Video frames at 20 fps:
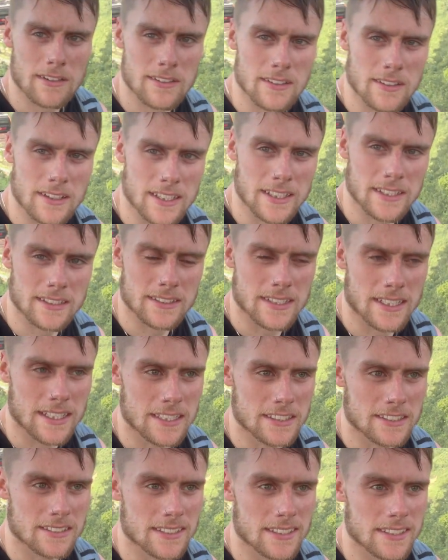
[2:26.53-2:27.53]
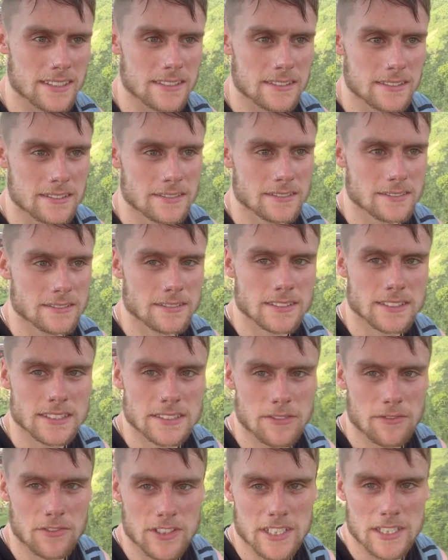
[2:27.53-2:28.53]
I think it takes like
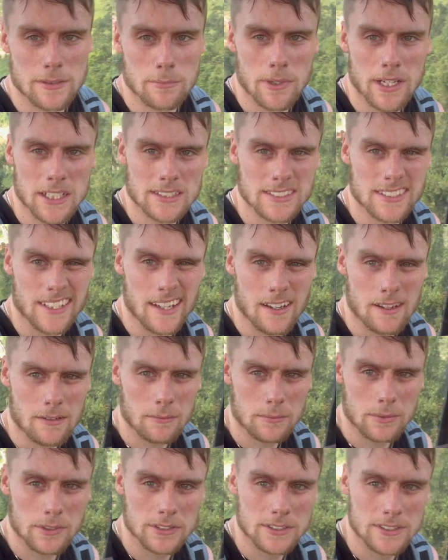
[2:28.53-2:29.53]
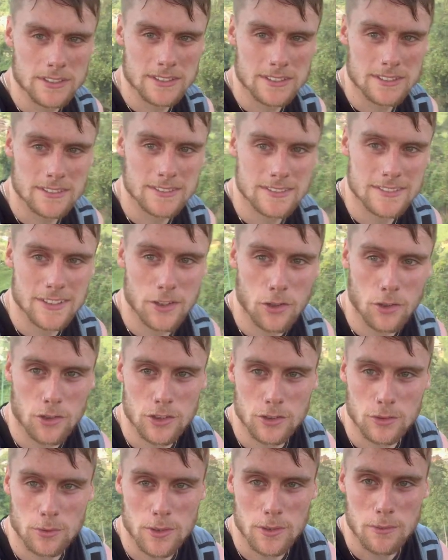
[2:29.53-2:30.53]
17 minutes to get up because it's the
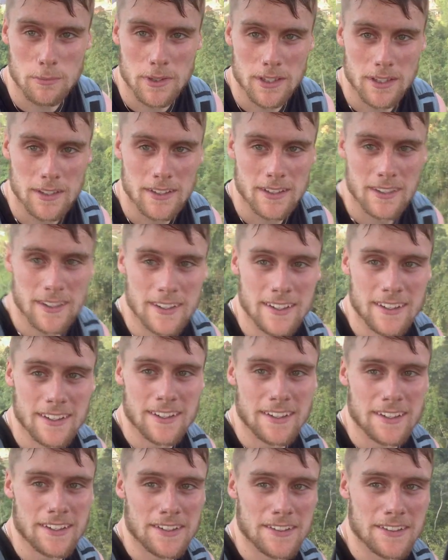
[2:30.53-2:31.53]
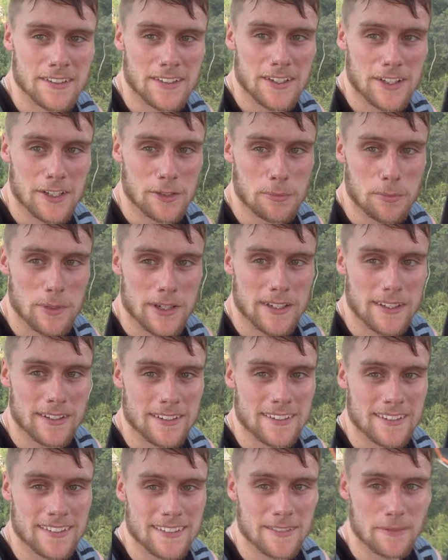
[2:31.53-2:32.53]
longest one, but yeah, it's
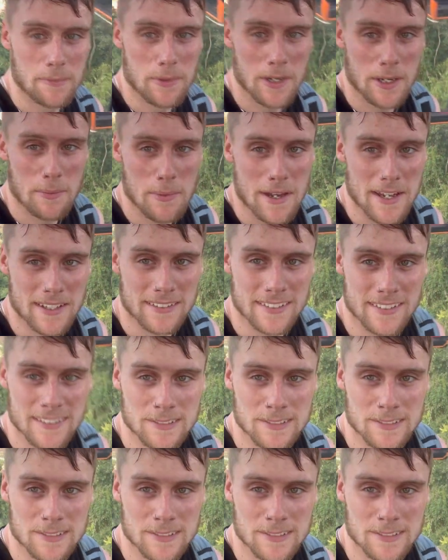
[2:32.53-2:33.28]
pretty mad.